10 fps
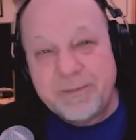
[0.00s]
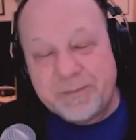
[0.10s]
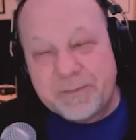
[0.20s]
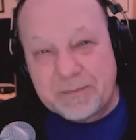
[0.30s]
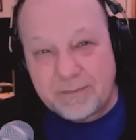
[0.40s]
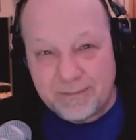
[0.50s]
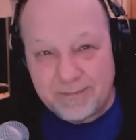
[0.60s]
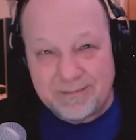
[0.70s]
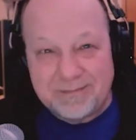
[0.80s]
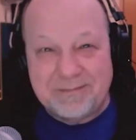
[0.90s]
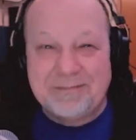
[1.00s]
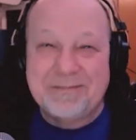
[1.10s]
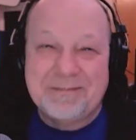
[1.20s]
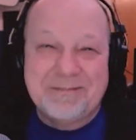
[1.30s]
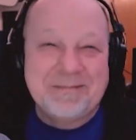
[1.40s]

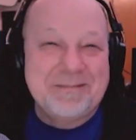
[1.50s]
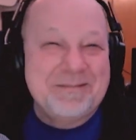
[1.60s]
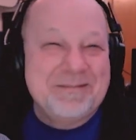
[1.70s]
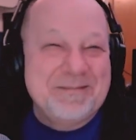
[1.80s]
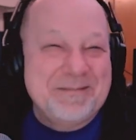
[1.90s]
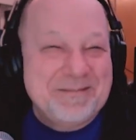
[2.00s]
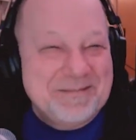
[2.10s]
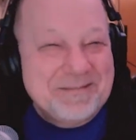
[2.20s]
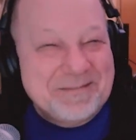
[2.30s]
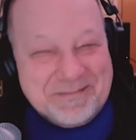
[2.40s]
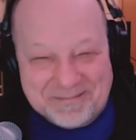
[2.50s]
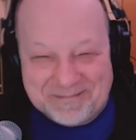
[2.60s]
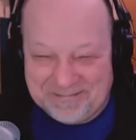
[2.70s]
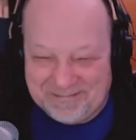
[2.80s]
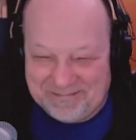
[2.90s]

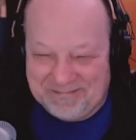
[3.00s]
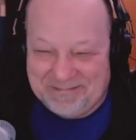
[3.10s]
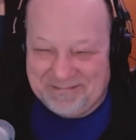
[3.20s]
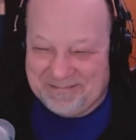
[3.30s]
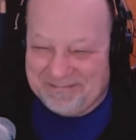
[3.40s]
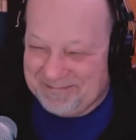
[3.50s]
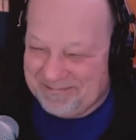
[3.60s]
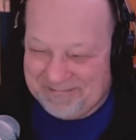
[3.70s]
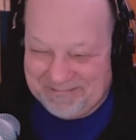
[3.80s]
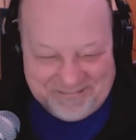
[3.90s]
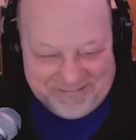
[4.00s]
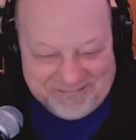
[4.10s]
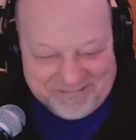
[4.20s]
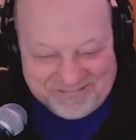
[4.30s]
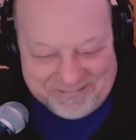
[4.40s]

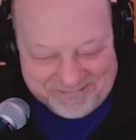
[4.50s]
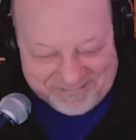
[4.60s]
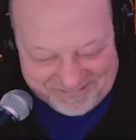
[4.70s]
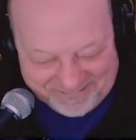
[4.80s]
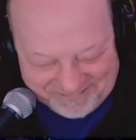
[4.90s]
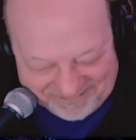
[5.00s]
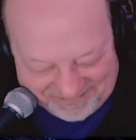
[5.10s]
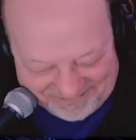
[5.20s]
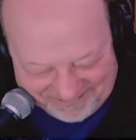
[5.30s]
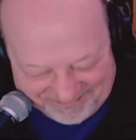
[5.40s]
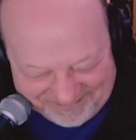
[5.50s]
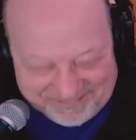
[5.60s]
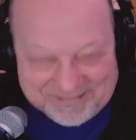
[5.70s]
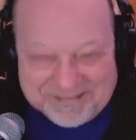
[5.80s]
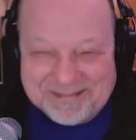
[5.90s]

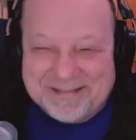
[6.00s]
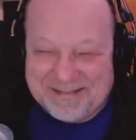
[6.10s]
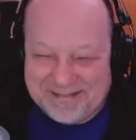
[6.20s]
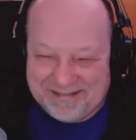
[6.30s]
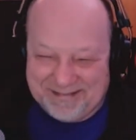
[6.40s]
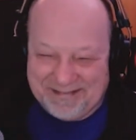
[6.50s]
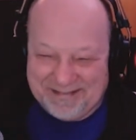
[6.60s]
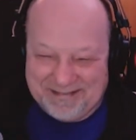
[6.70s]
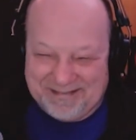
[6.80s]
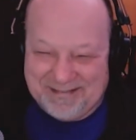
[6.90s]
(not speaking)